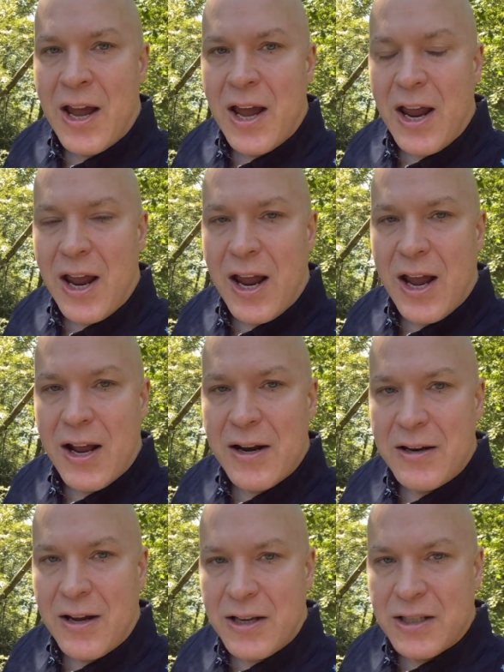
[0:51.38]

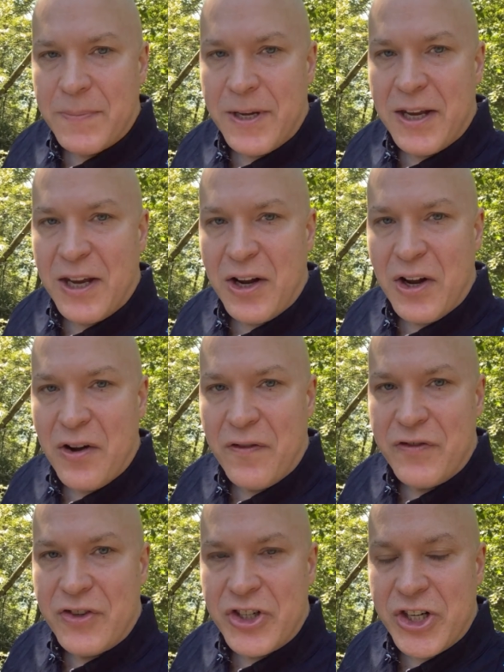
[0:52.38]
And speaking
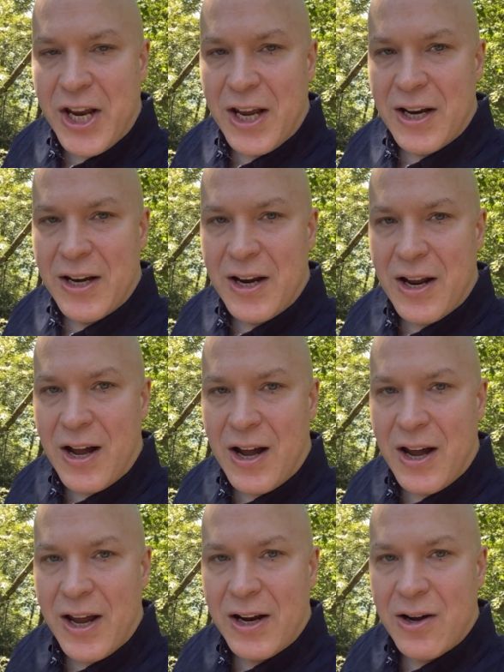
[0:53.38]
of gin,
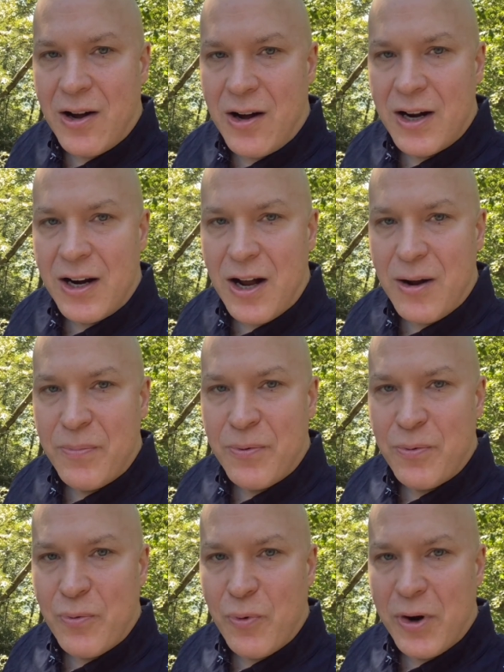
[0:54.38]
I caught up
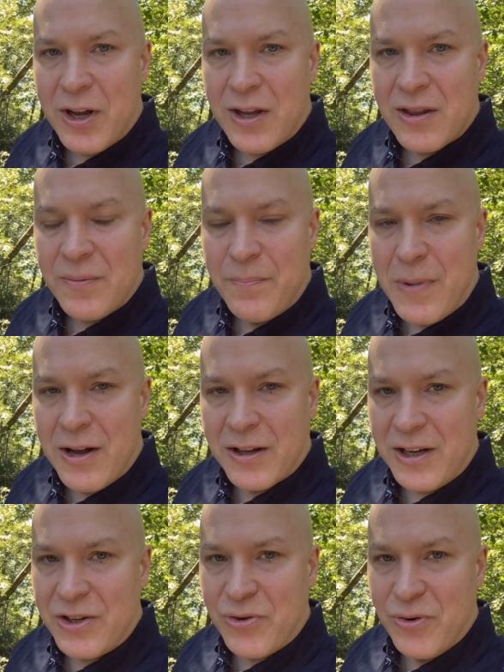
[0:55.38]
with
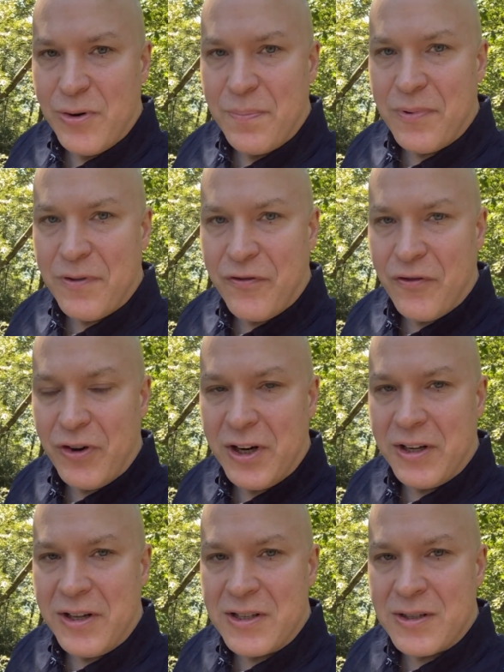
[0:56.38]
Molly Troupe of
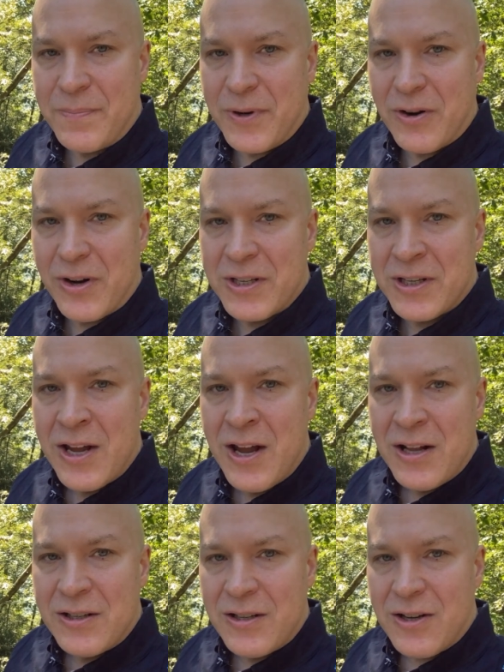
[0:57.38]
Freeland Spirits
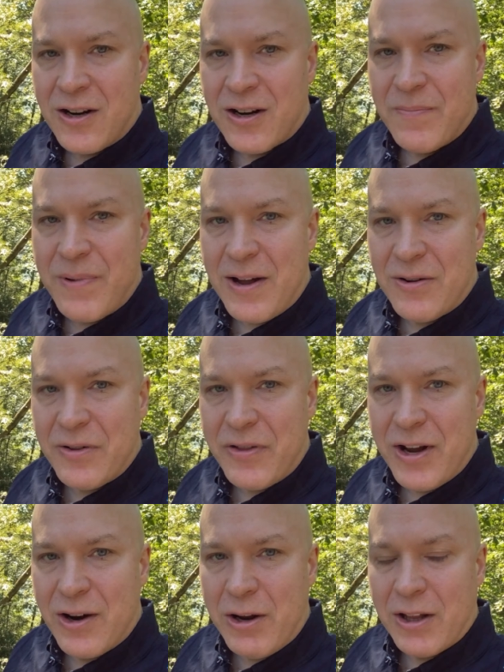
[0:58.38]
to talk about
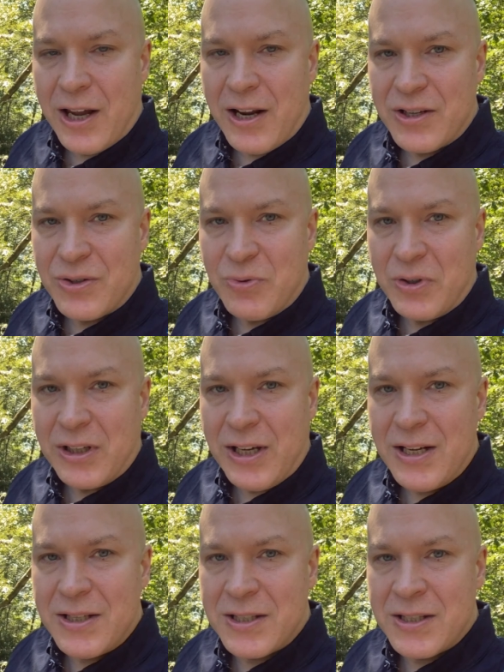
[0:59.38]
their latest
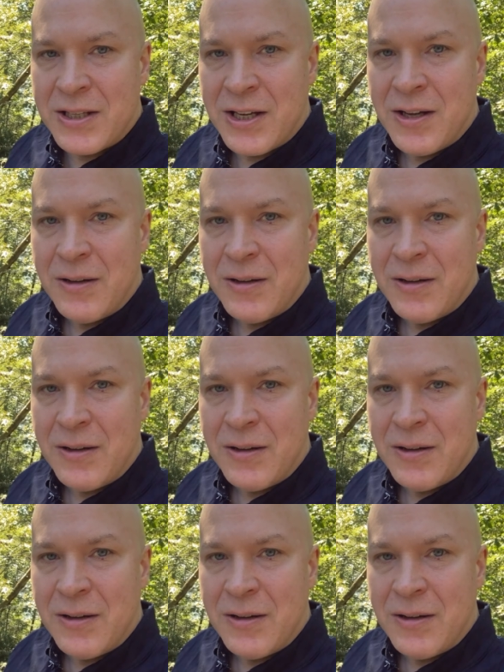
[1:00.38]
release.